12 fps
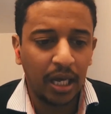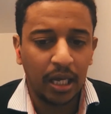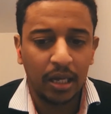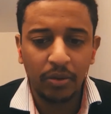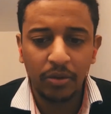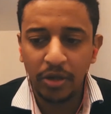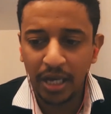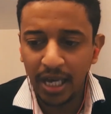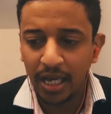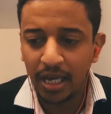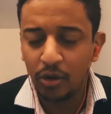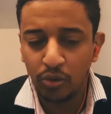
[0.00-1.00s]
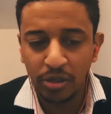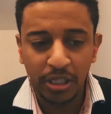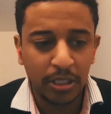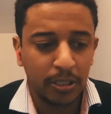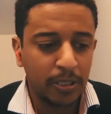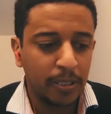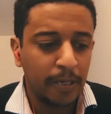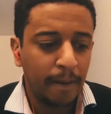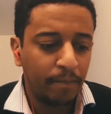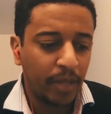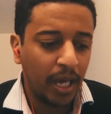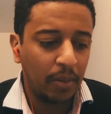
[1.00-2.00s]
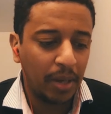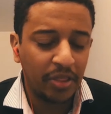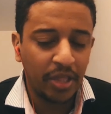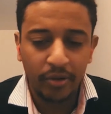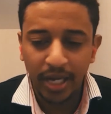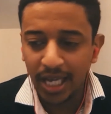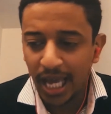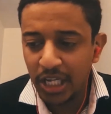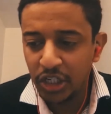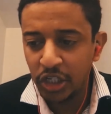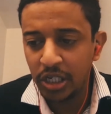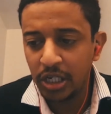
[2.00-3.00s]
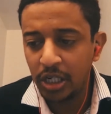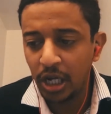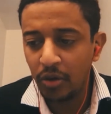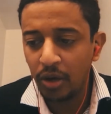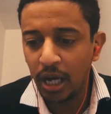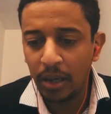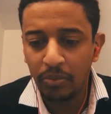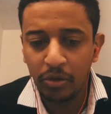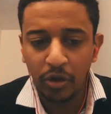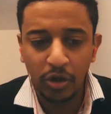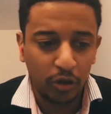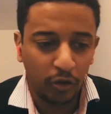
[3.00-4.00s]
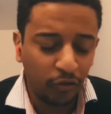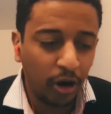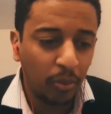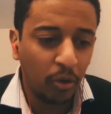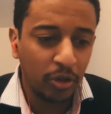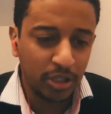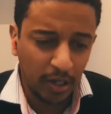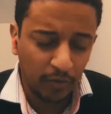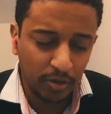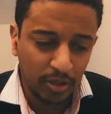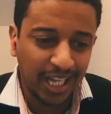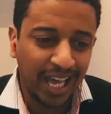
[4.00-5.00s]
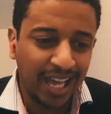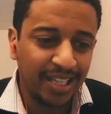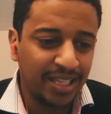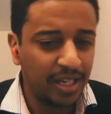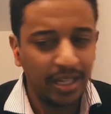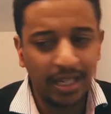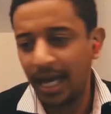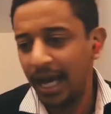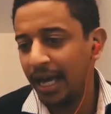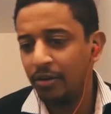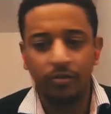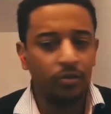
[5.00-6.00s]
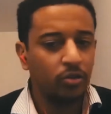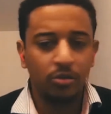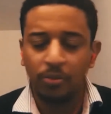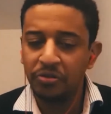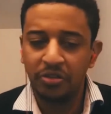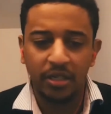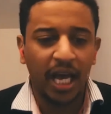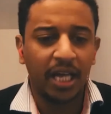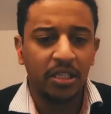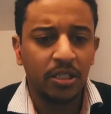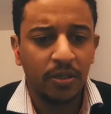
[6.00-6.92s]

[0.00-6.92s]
you hit an audience and they're engaging, you could do far more in terms of scaling than you can through sponsored ads.